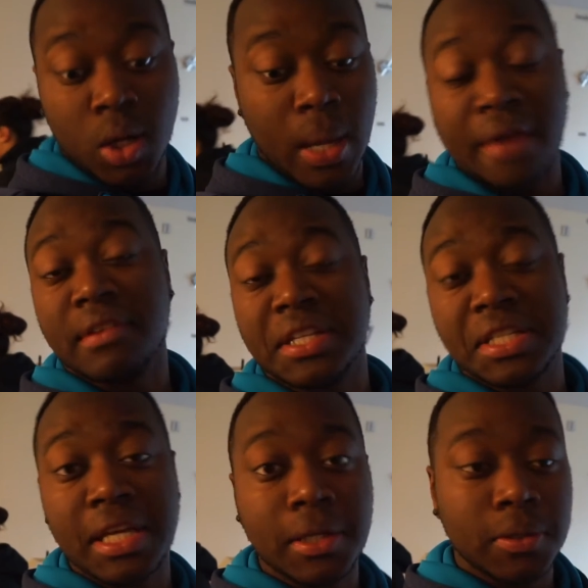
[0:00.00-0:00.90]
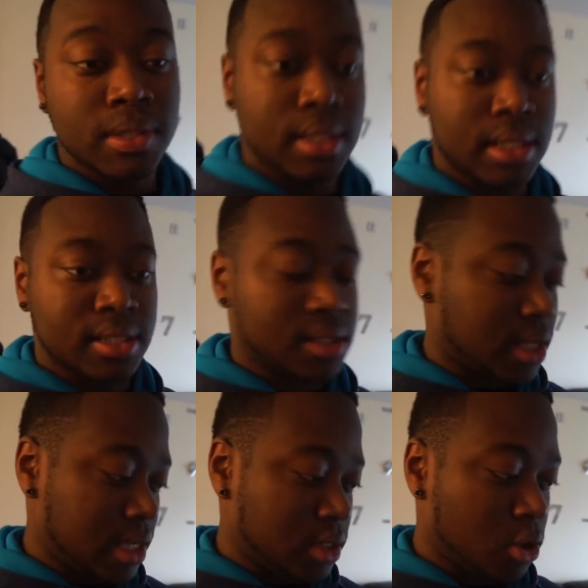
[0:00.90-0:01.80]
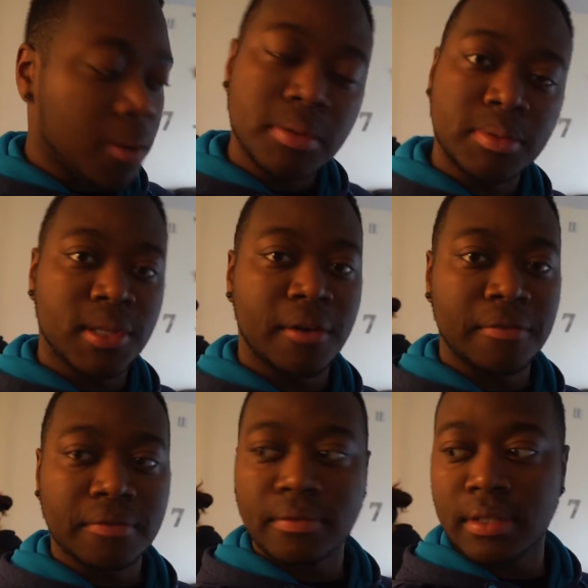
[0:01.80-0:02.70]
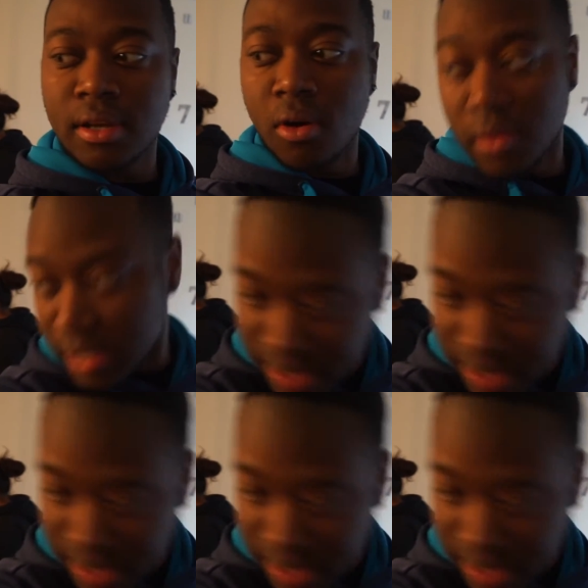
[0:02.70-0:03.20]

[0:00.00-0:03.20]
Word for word: don't have any skills and let's just say he tore up some stuff on the